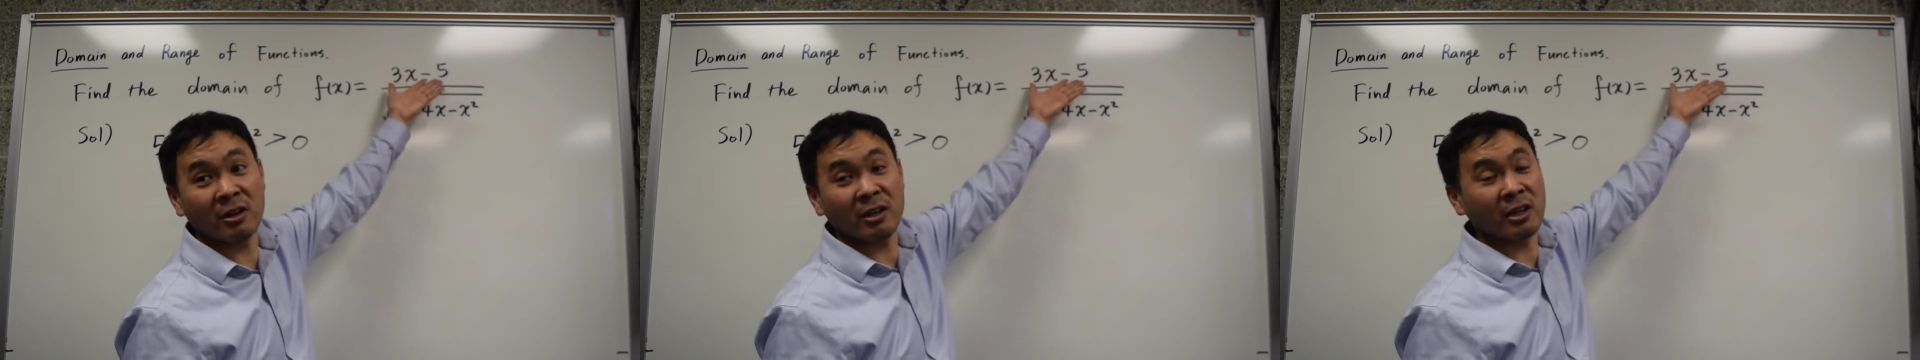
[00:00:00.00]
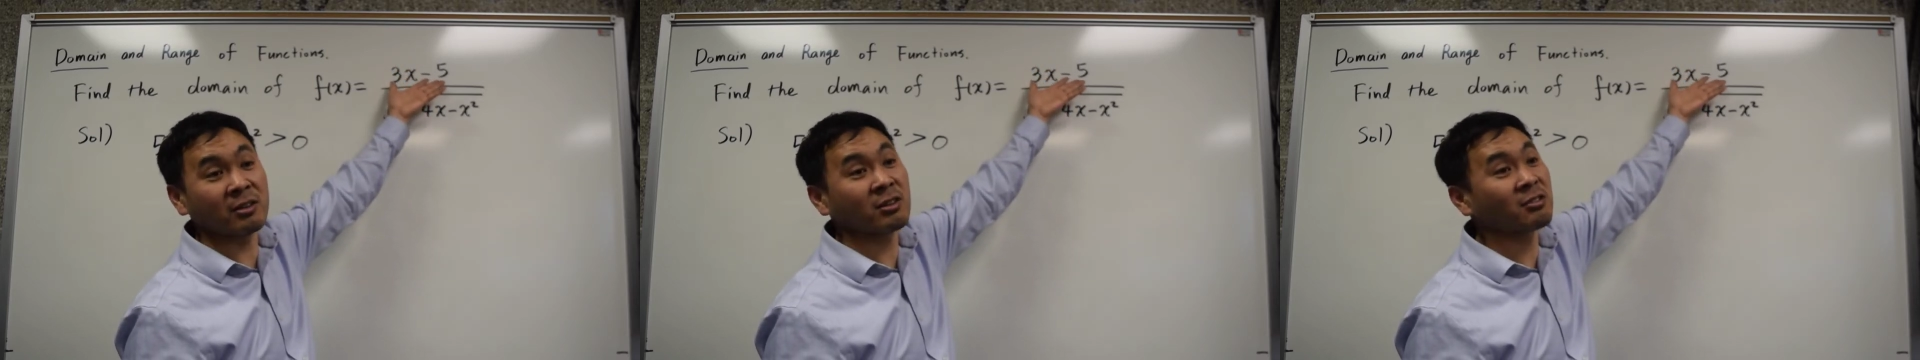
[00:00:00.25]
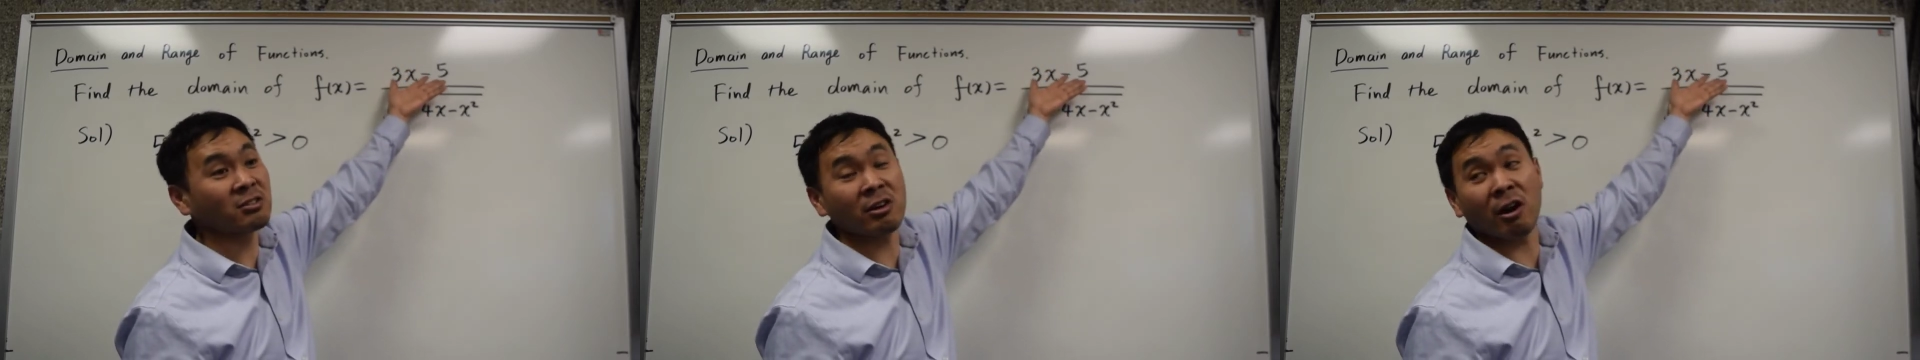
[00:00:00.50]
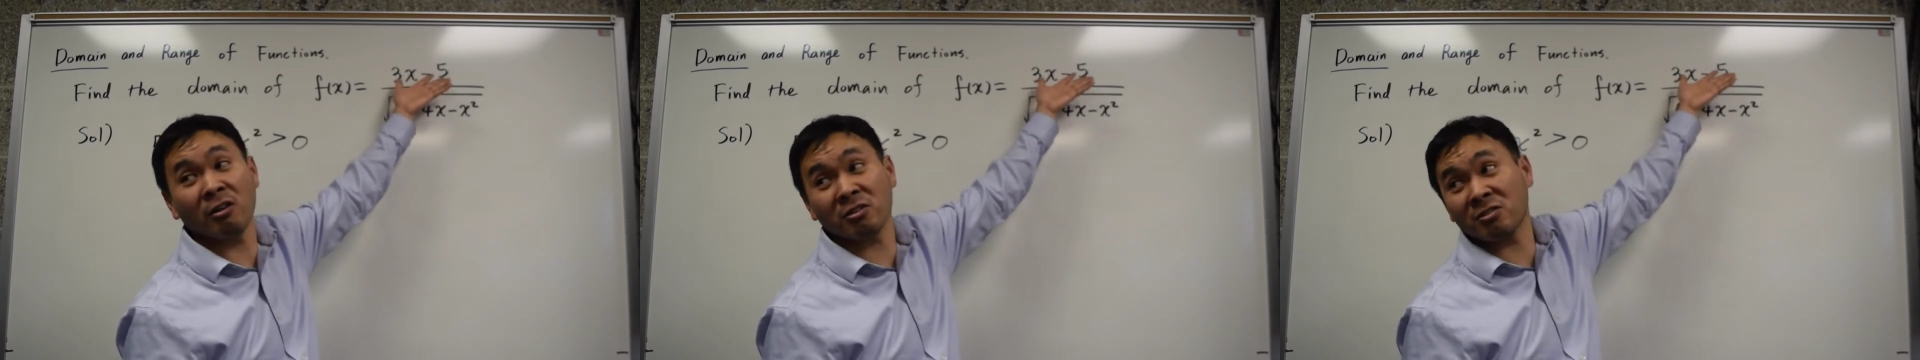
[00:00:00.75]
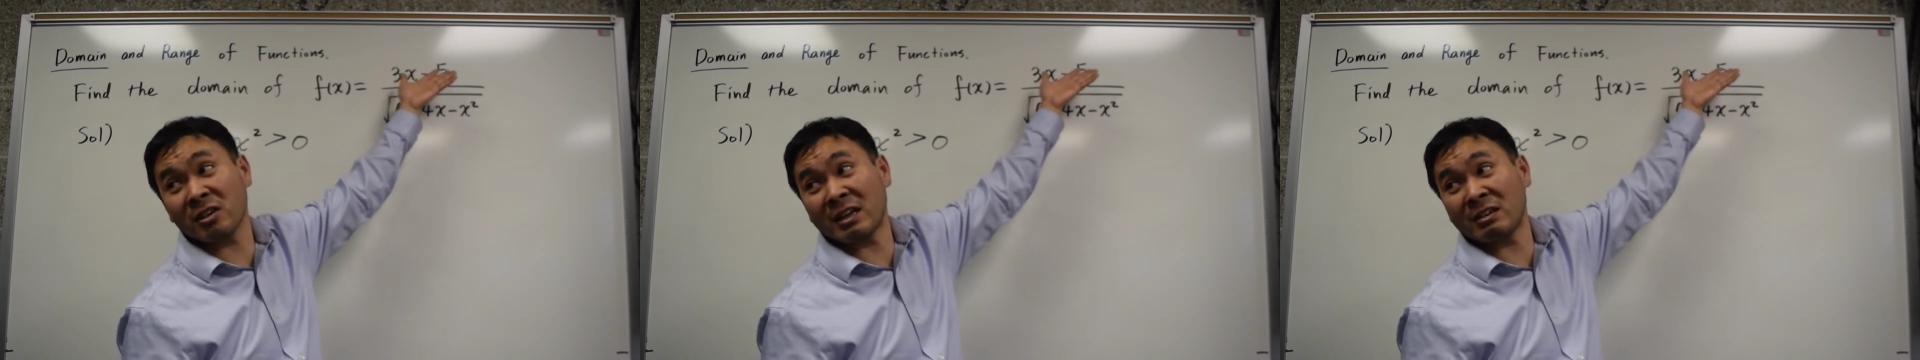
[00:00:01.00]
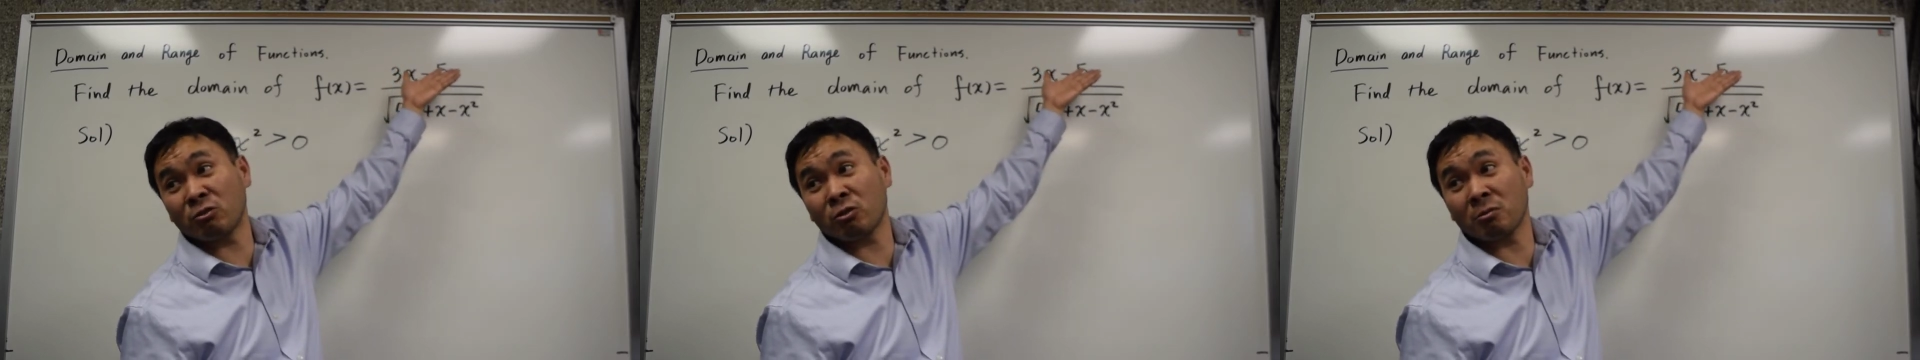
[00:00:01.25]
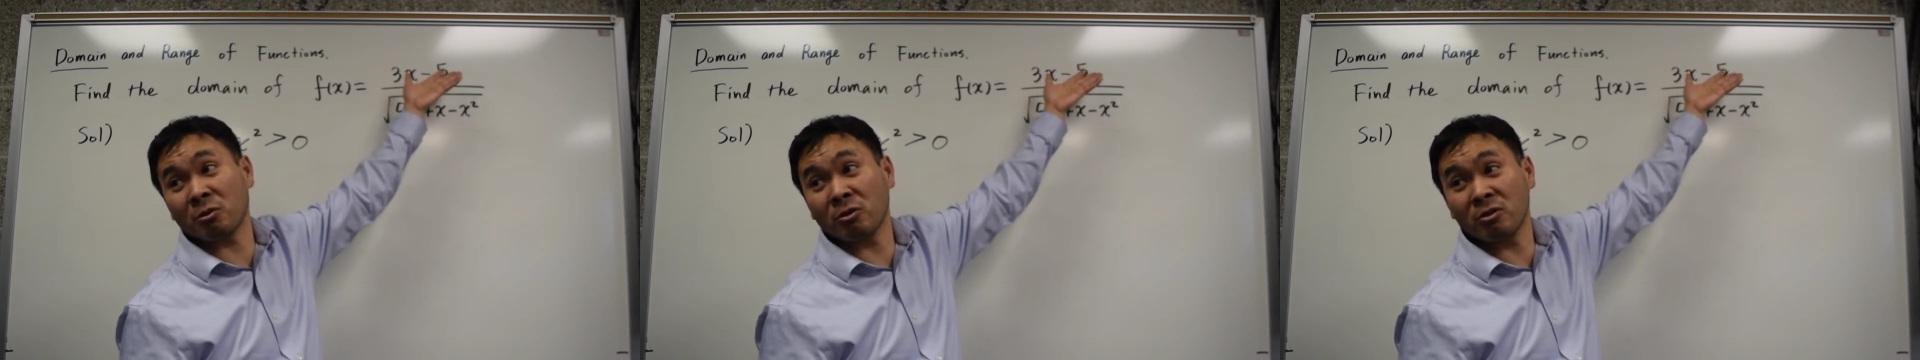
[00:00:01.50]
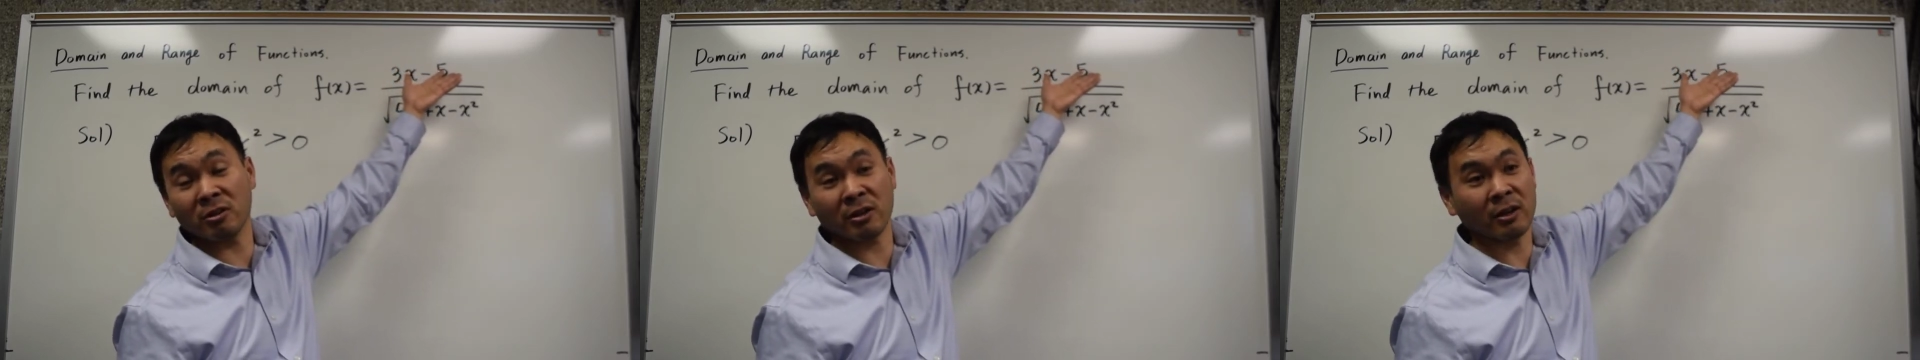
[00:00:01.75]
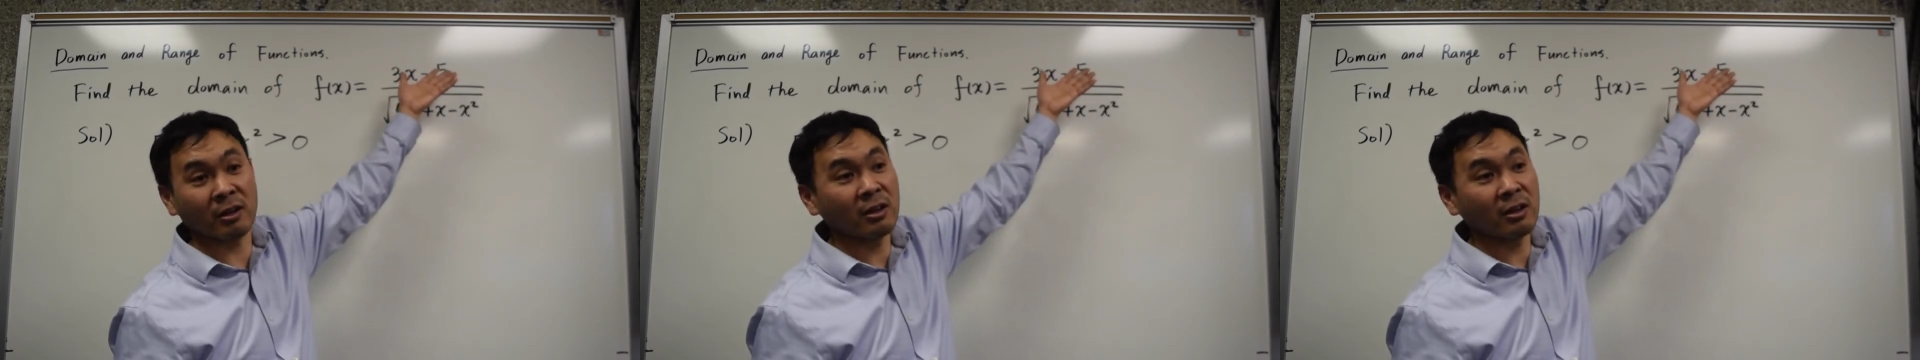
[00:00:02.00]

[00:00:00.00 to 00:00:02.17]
It doesn't cause us any trouble. Okay?